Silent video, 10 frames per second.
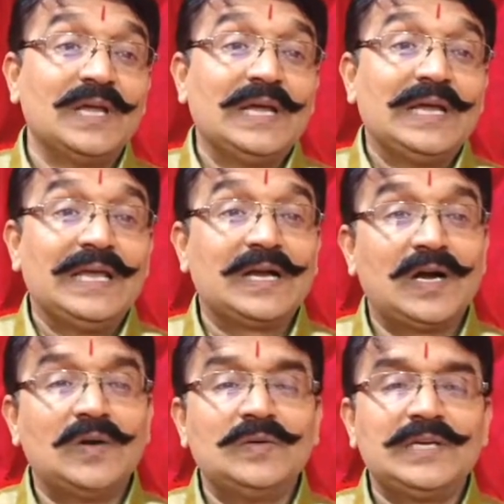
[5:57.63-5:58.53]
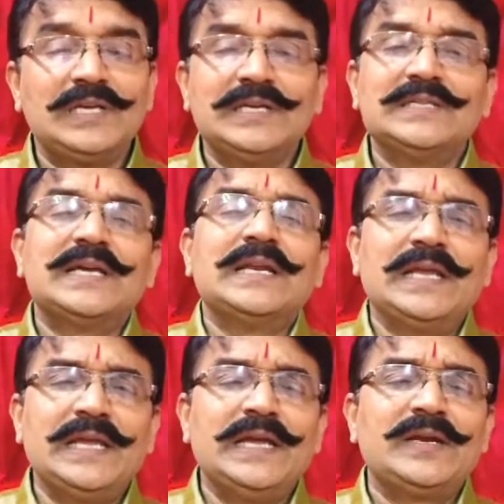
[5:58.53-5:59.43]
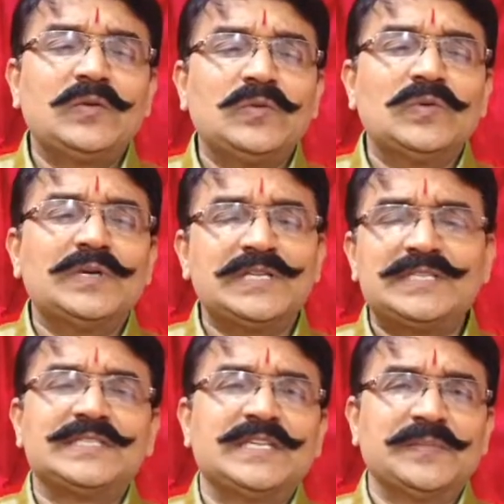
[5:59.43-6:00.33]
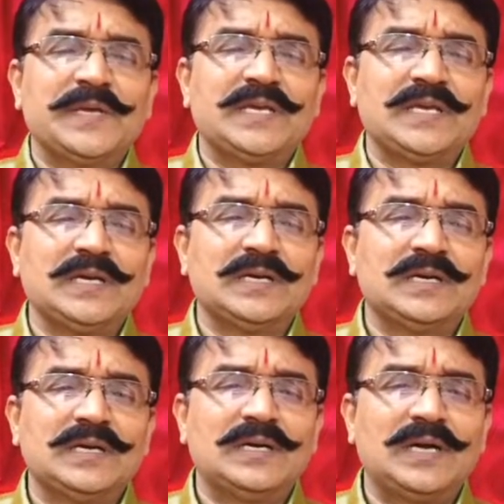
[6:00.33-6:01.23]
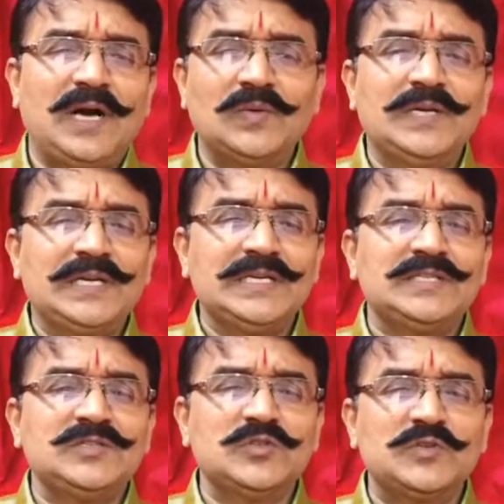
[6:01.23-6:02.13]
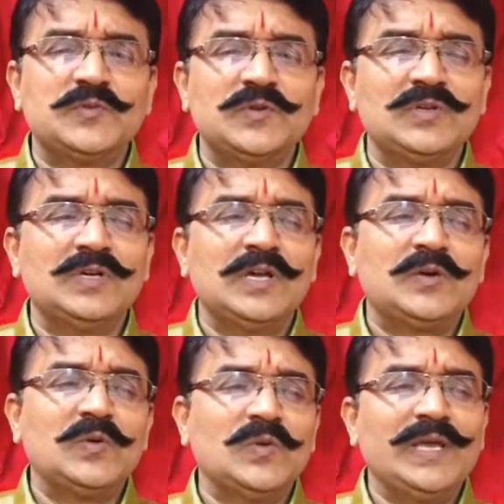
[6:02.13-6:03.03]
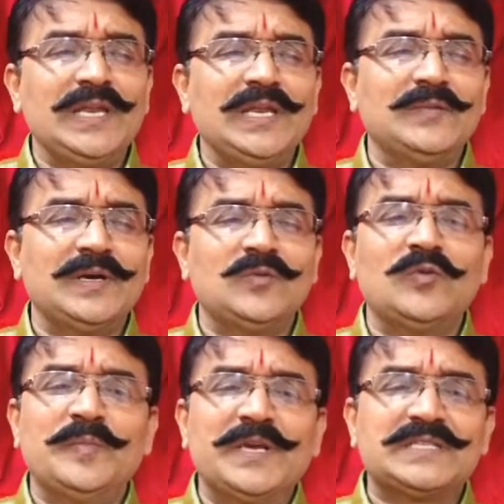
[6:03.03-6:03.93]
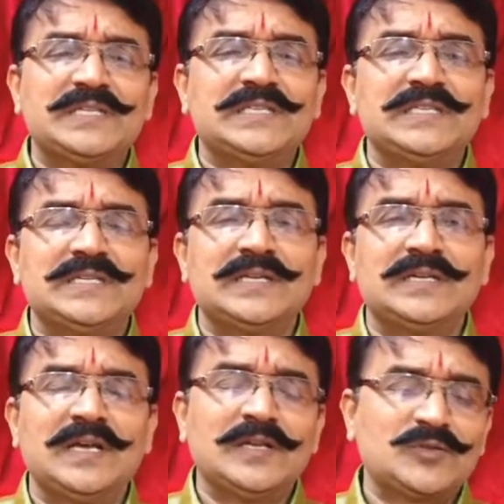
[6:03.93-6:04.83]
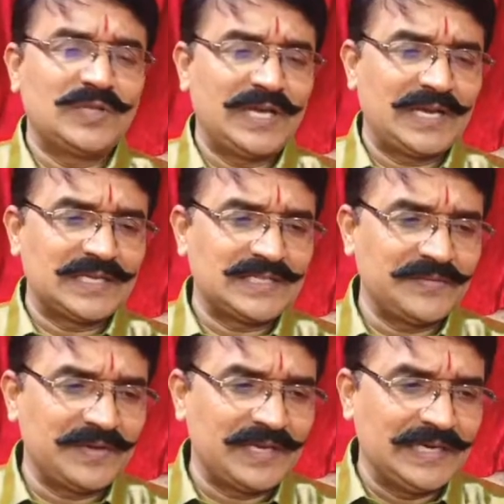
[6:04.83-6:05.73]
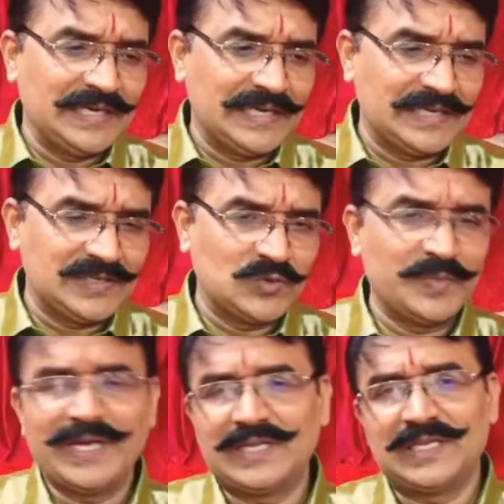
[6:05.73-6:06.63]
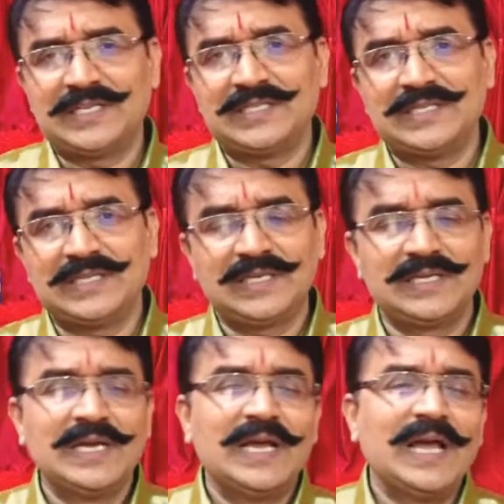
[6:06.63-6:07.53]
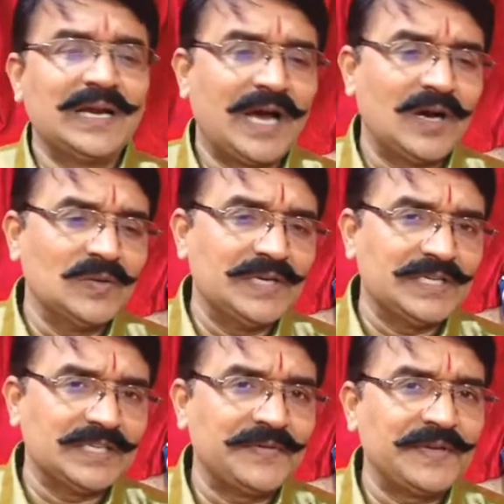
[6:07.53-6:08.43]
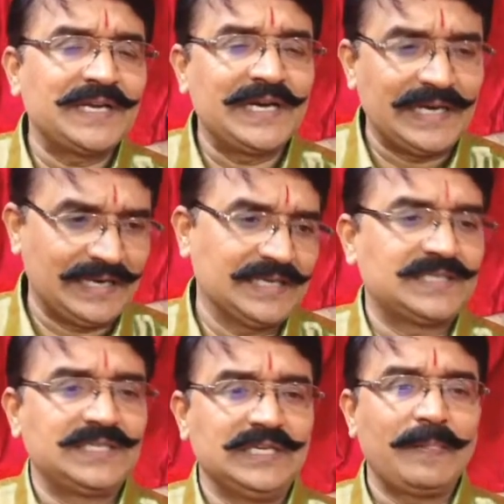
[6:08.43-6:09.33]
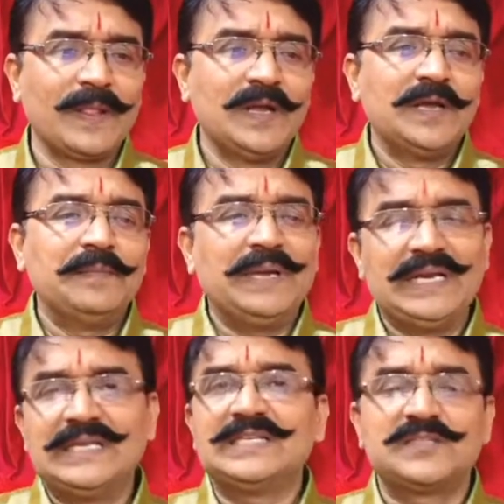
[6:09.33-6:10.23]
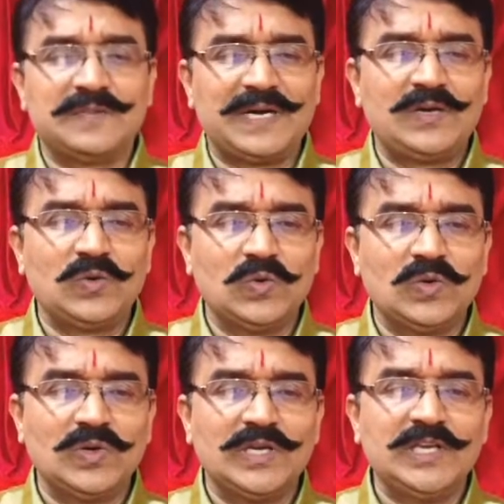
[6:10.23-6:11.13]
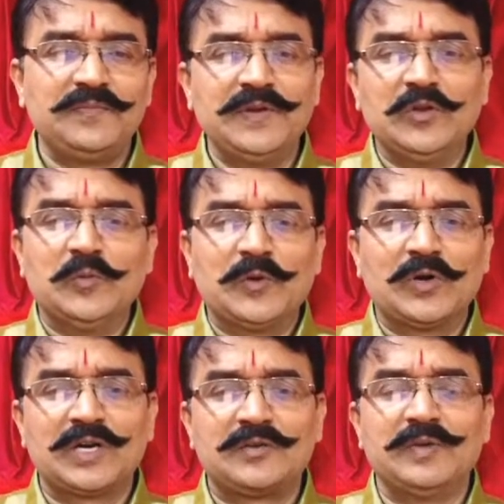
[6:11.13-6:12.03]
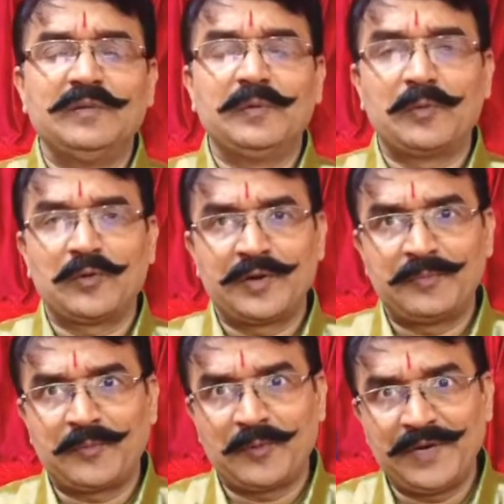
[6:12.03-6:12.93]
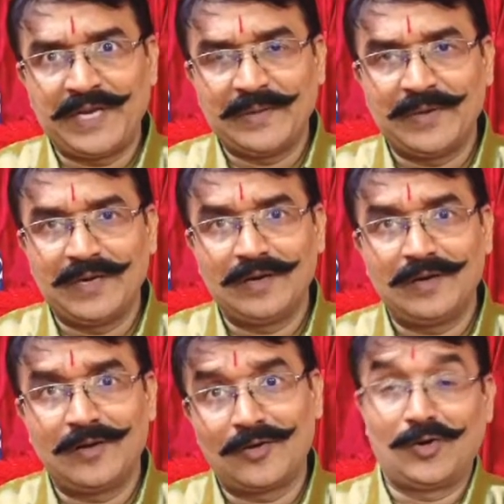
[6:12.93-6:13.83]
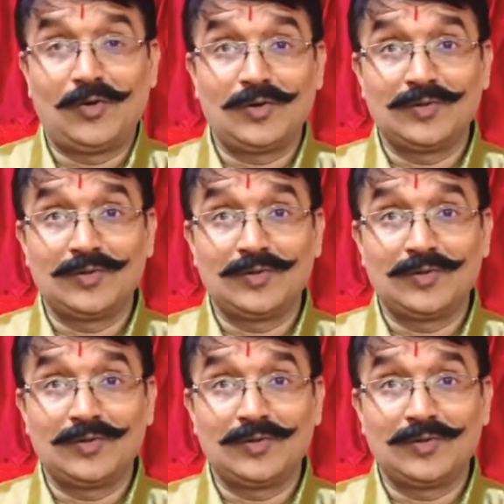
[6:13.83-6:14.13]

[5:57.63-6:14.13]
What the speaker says: Accounting is an aid to decision making. How it is useful to anyone who makes decision? So are several entities who make the decision, and how it is affected, let us see. Managers want to know if new product will be profitable or not.